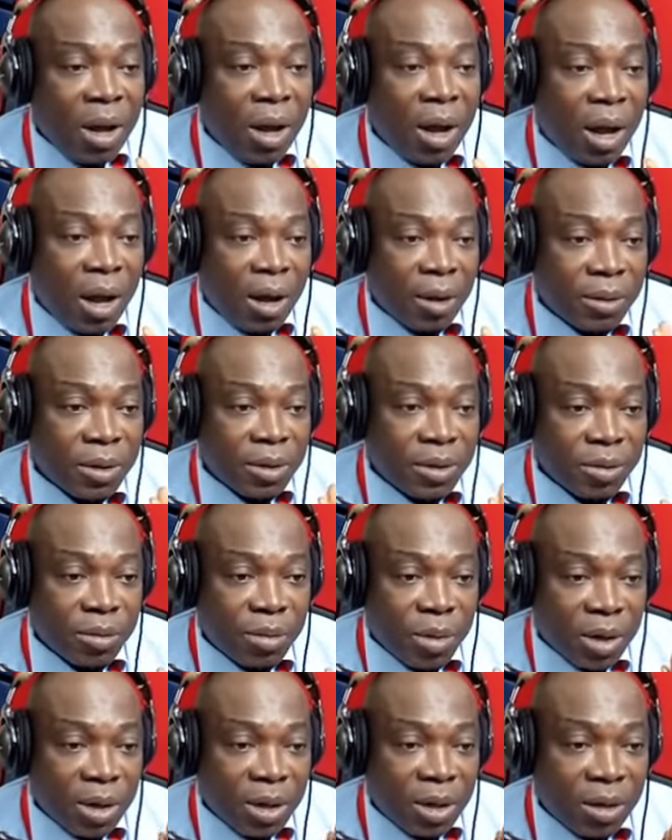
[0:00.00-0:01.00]
Uh, this
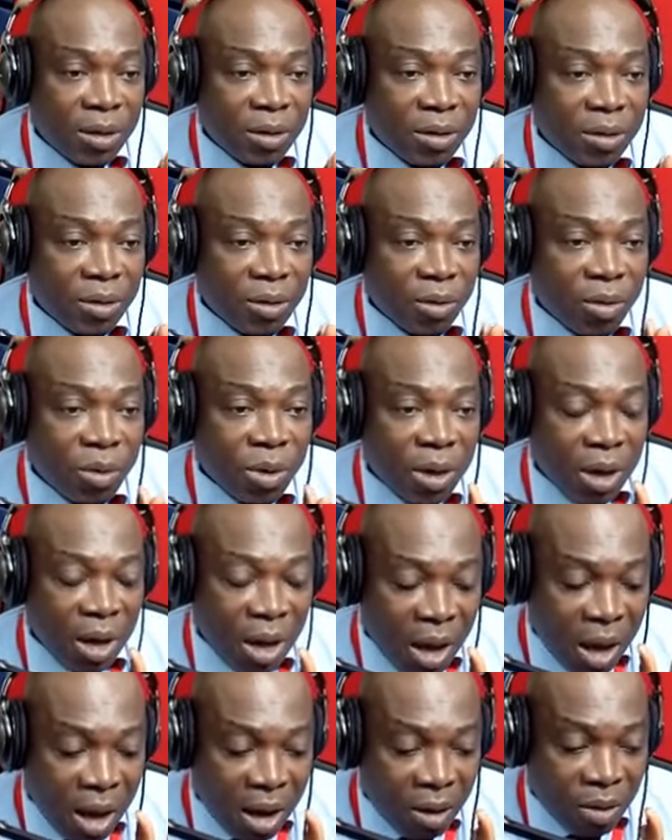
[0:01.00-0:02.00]
morning we
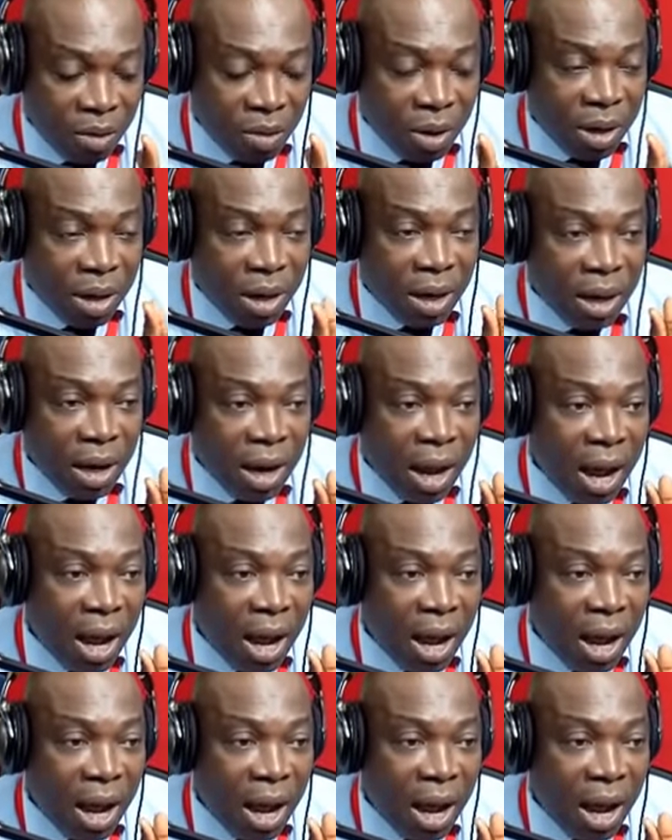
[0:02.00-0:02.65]
are looking